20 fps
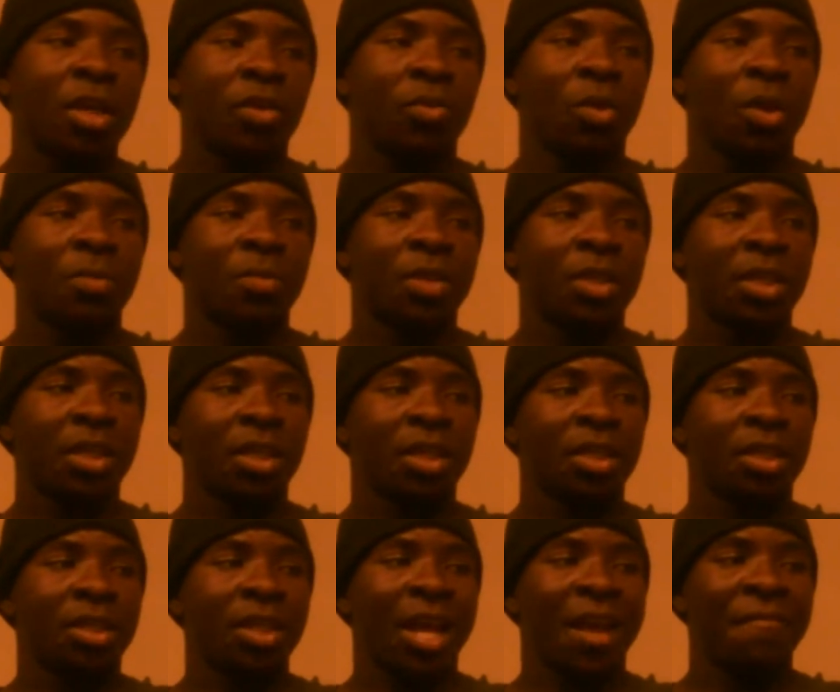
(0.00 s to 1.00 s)
You know what I'm saying?
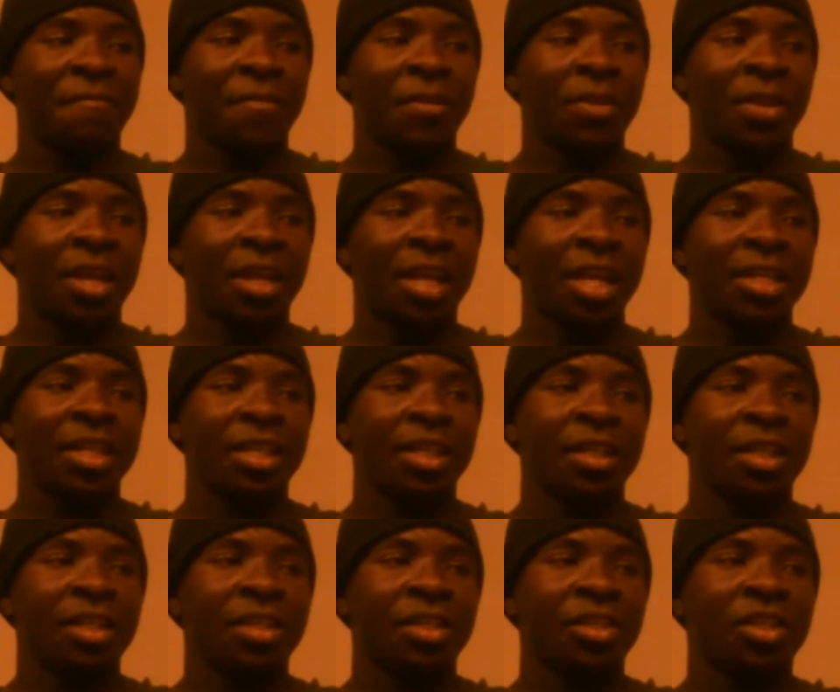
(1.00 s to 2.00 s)
Because I felt like I
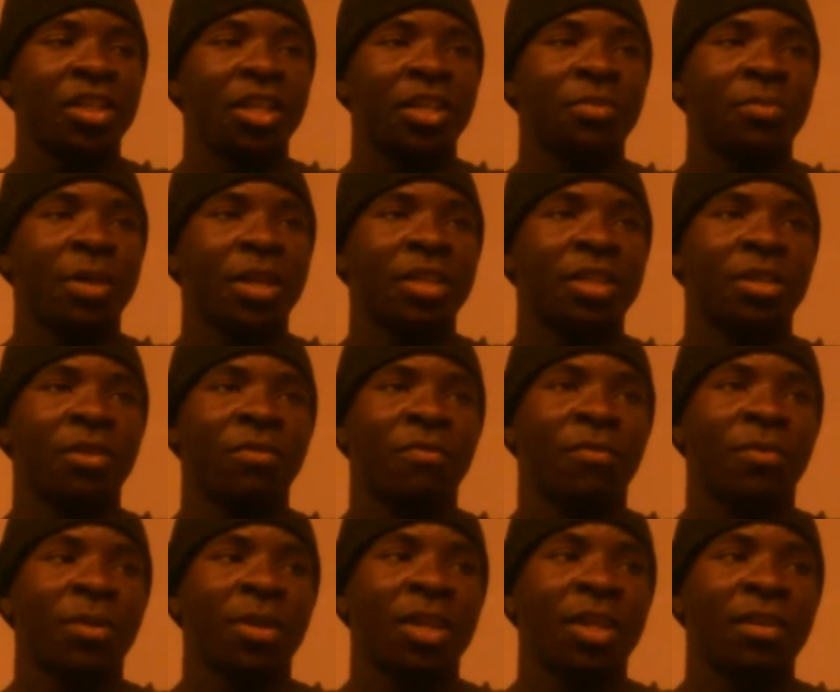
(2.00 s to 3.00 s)
didn't need to change myself
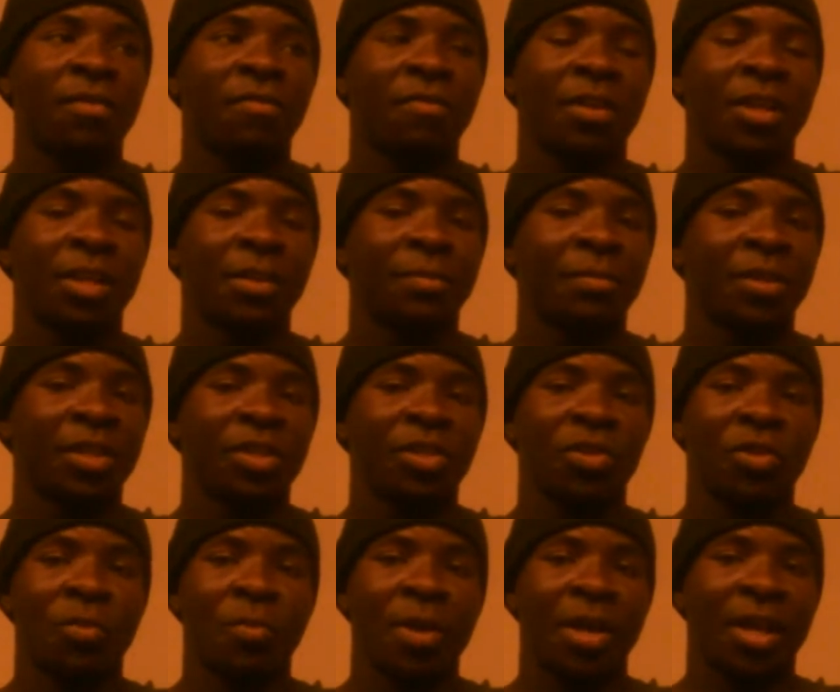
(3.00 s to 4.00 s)
for any fucking bitch,
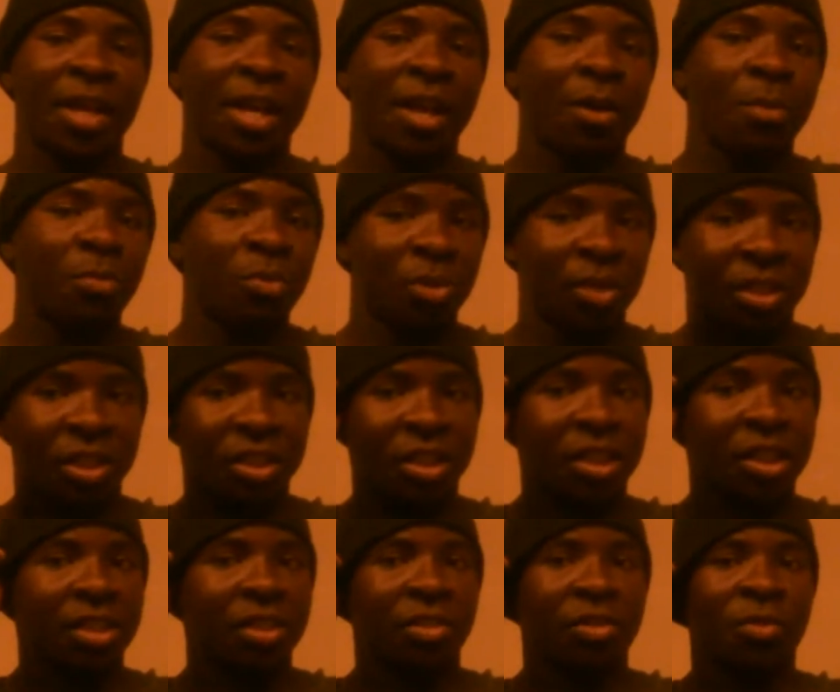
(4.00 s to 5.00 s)
no matter how pretty she
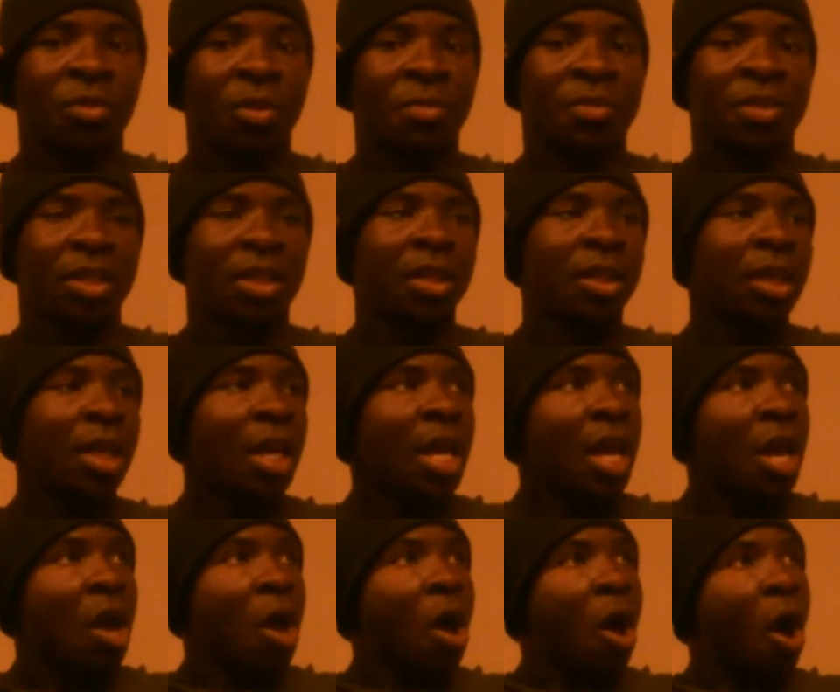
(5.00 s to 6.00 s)
is. You know what I'm saying?
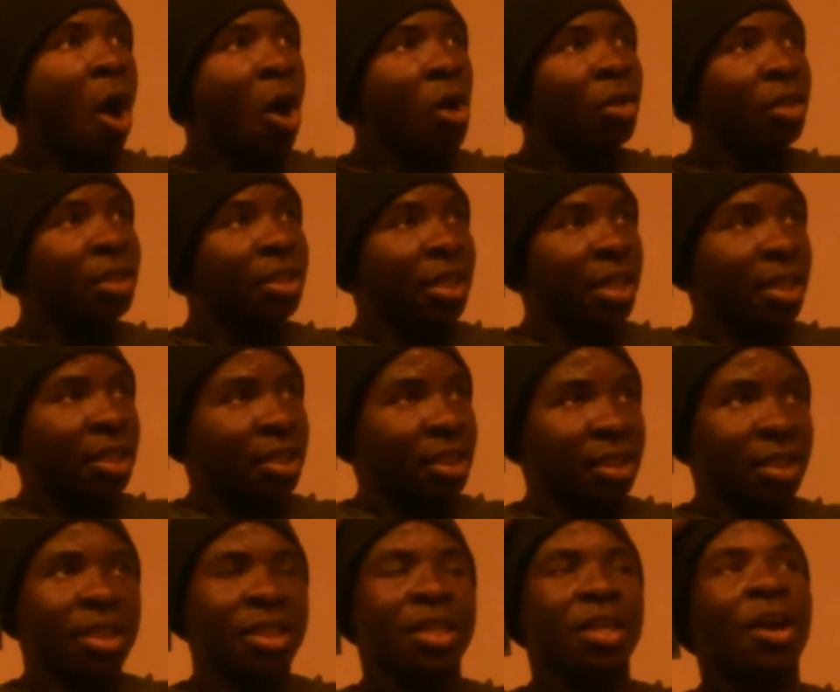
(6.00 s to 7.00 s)
all it takes
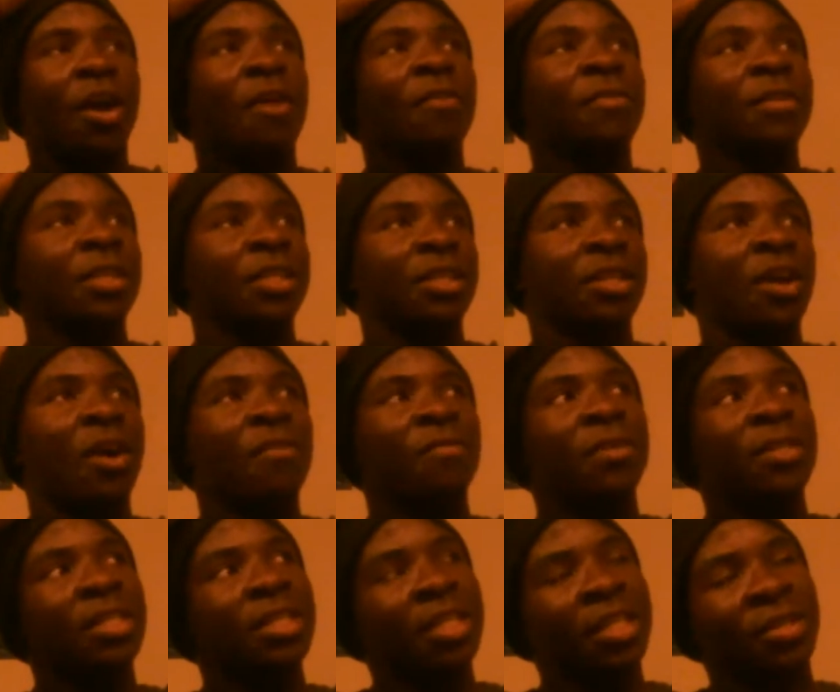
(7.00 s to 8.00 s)
is just confidence,
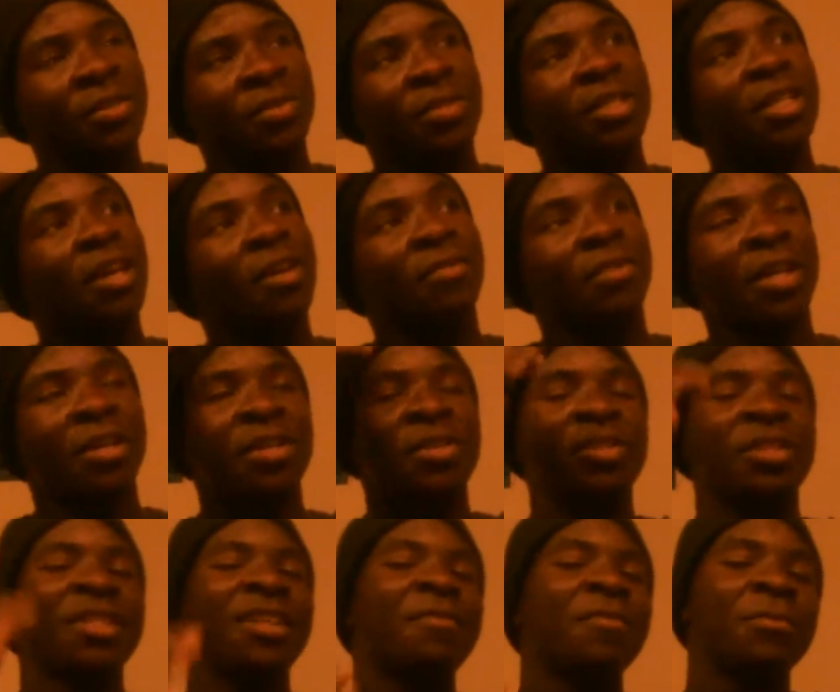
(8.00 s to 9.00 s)
confidence in yourself. Now,
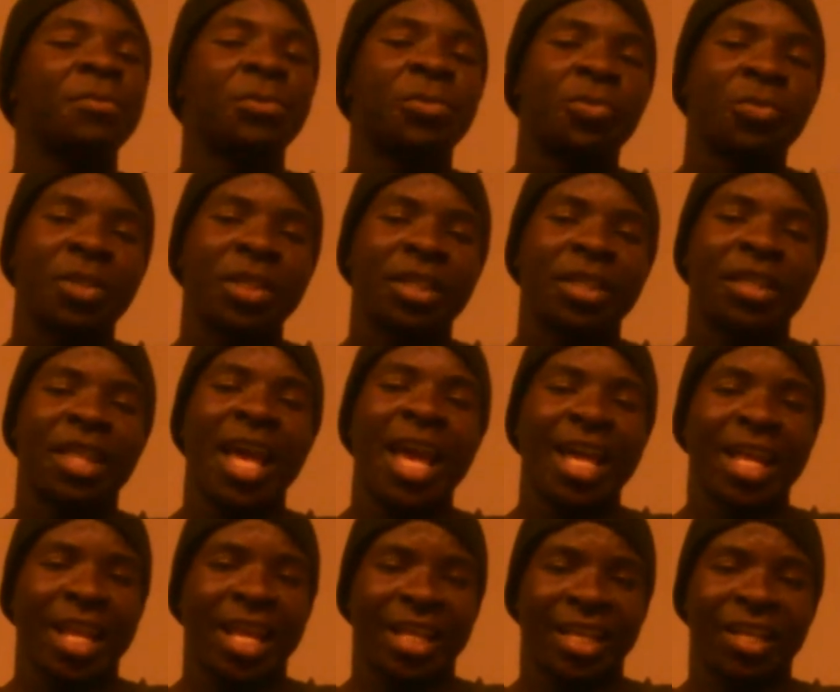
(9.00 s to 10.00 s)
there's a difference between
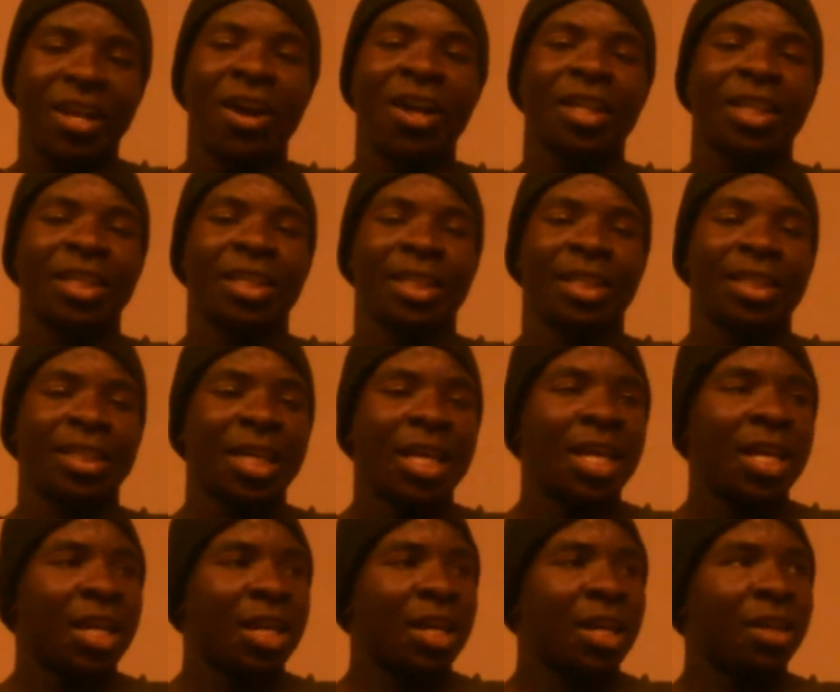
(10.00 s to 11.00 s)
that and cockiness.
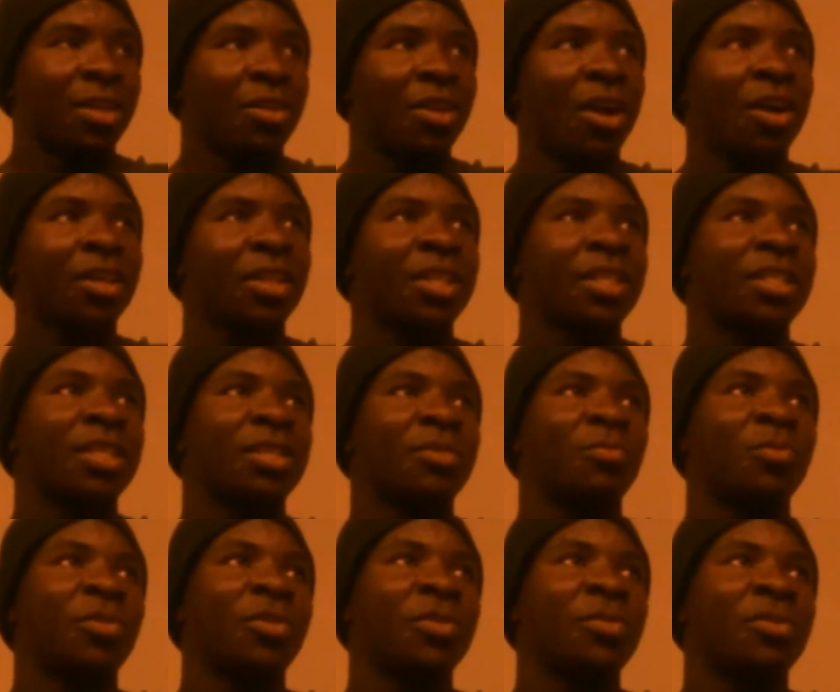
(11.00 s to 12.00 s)
Cockiness is
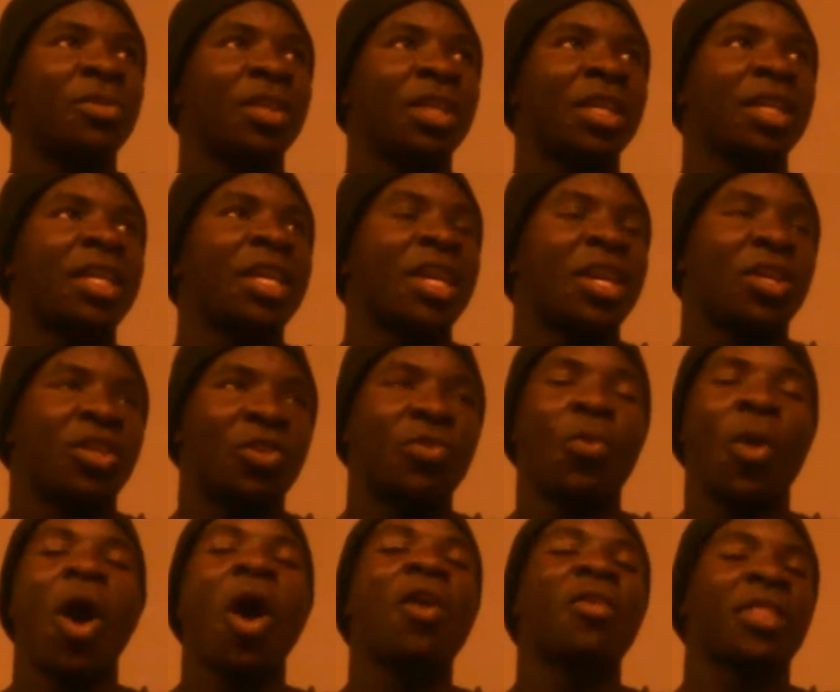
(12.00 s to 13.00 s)
when you think
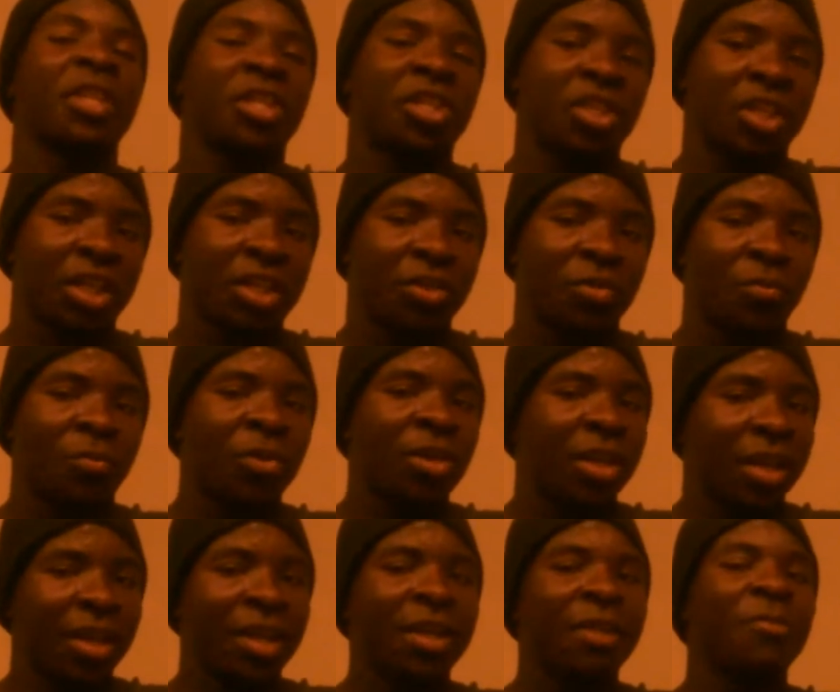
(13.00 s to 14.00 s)
you are the shit,
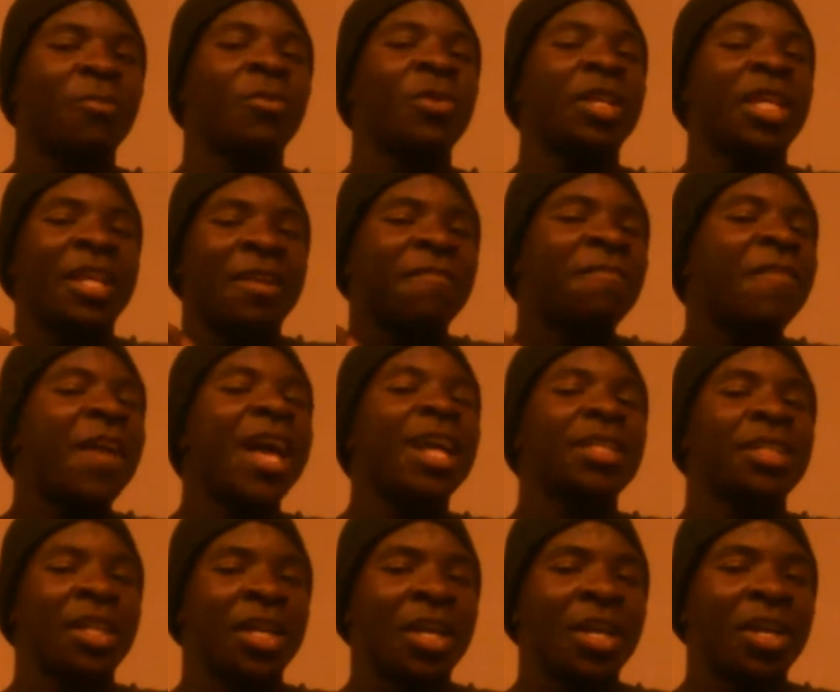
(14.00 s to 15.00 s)
when it, when in
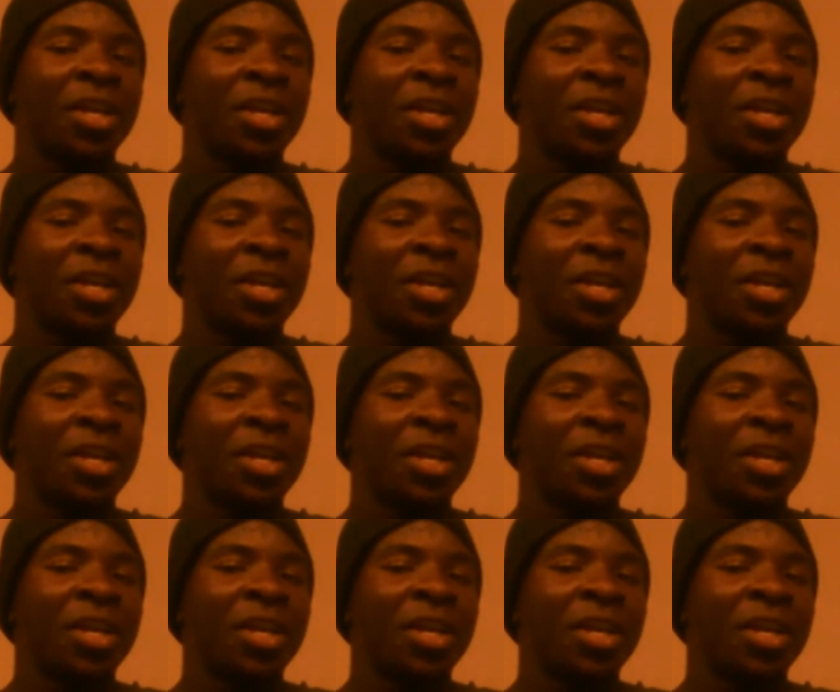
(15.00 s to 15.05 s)
fact